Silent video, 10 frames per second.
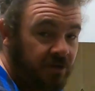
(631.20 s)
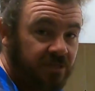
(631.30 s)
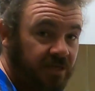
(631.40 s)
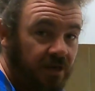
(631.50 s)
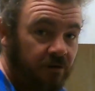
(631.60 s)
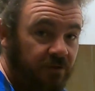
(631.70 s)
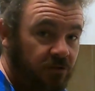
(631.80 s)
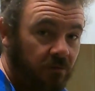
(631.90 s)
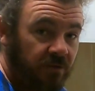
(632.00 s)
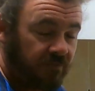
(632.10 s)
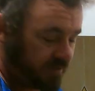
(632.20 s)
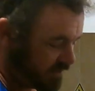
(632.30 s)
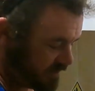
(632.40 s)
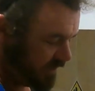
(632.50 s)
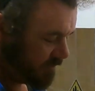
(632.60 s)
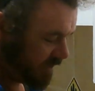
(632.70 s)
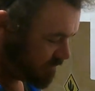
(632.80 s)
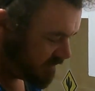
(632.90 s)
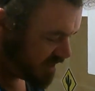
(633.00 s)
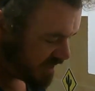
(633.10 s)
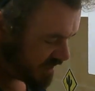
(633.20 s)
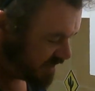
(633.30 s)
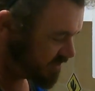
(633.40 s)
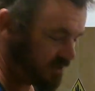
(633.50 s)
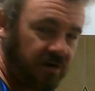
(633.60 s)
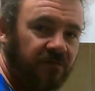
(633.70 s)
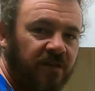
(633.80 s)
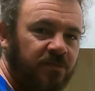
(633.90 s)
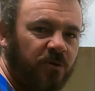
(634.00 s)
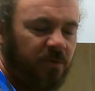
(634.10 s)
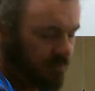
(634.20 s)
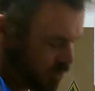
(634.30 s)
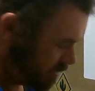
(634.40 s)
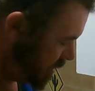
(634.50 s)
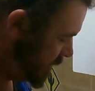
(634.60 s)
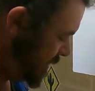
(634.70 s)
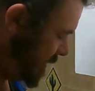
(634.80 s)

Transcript: they used to get over the top with everything. A little bit, that's not enough. Let's put a bit more in.